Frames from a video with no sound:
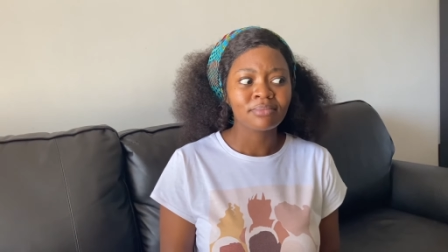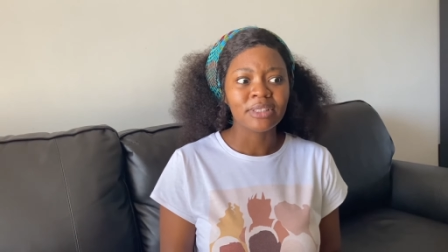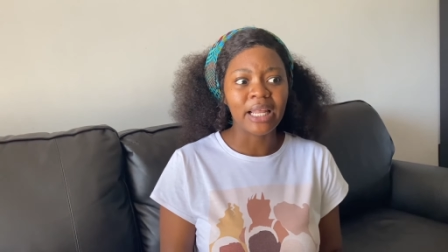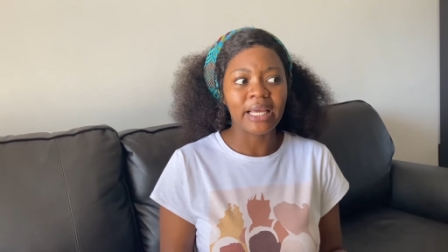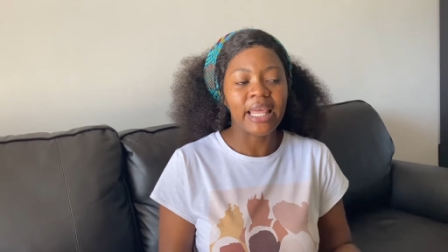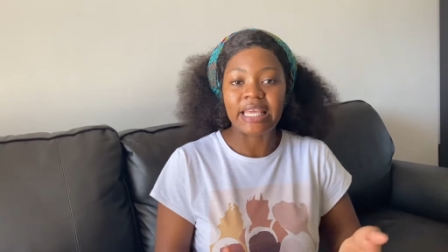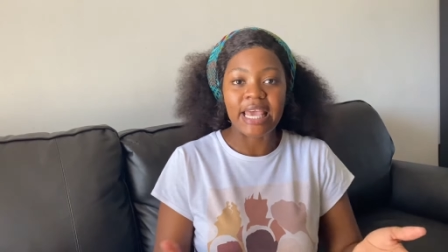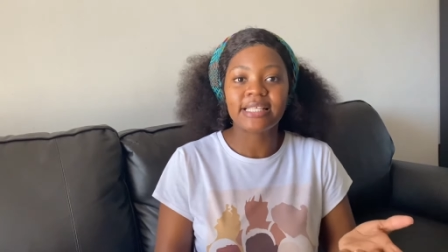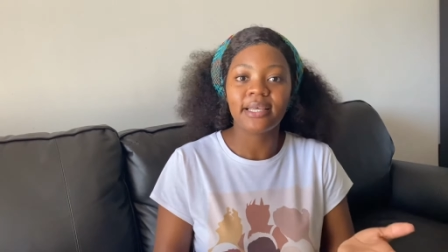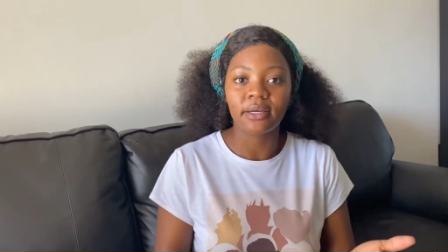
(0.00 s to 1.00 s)
like they're
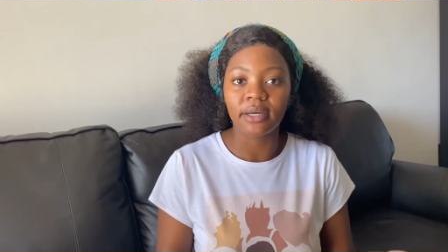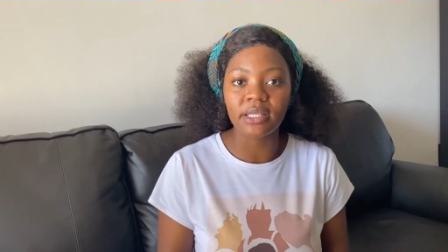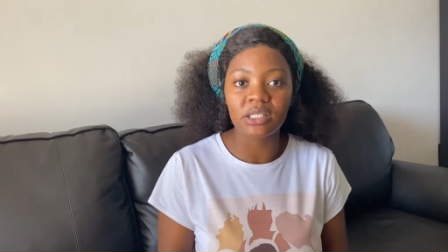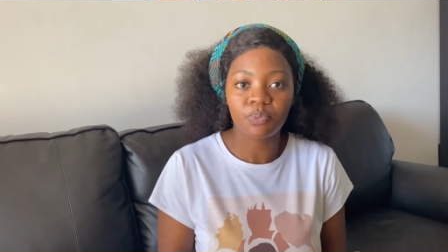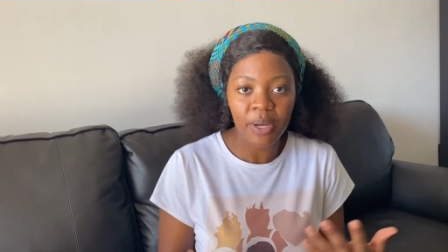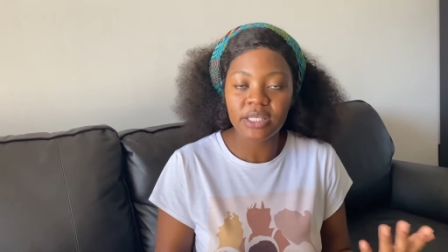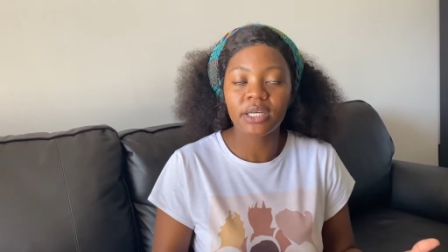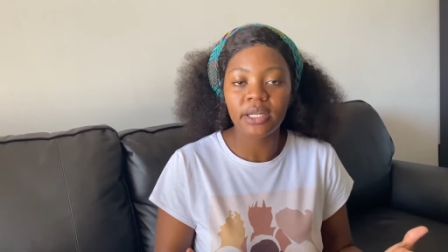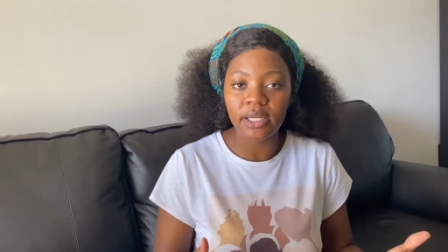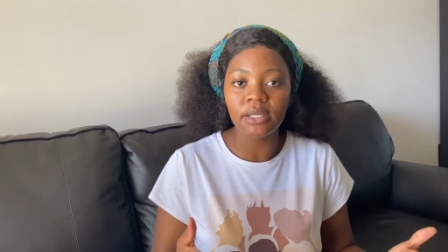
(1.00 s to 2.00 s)
guessing. It's
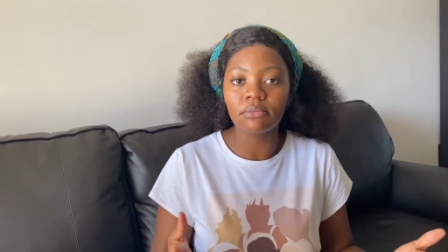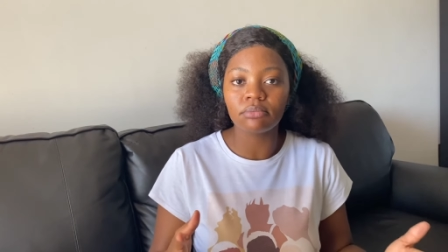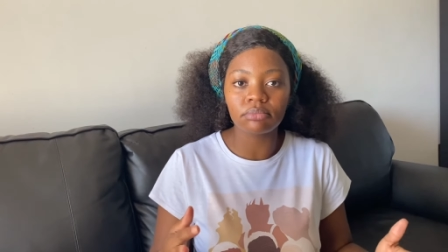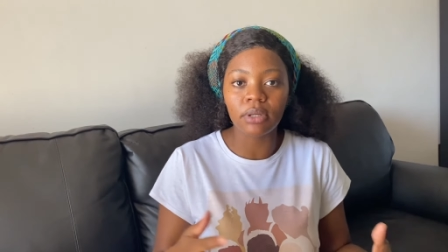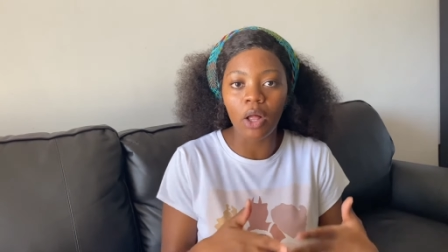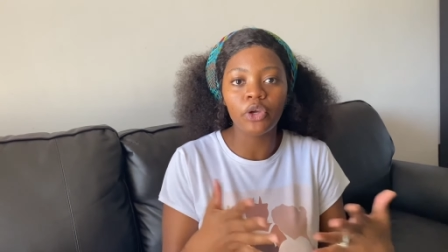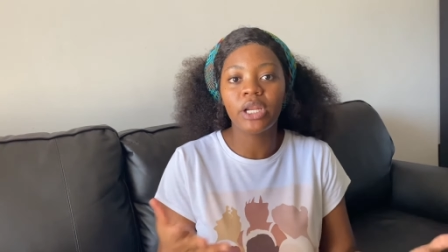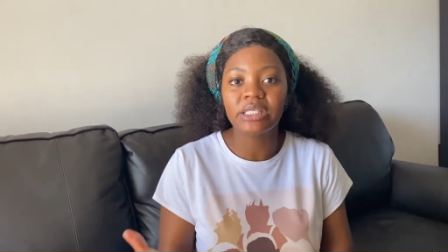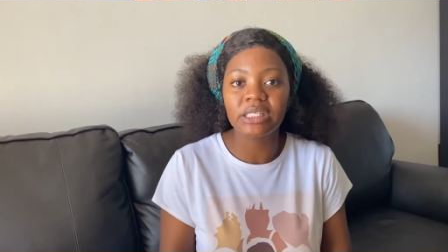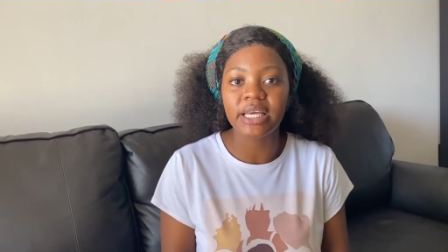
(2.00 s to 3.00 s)
basically
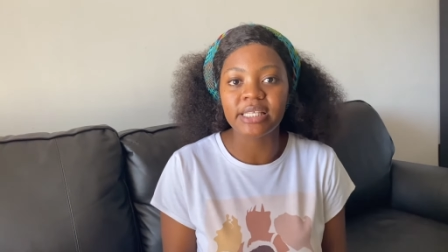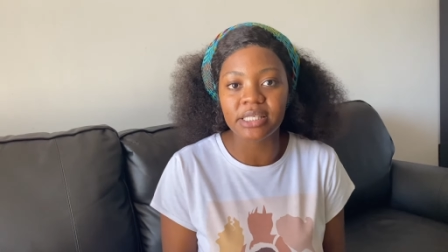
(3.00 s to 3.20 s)
calculated guesses.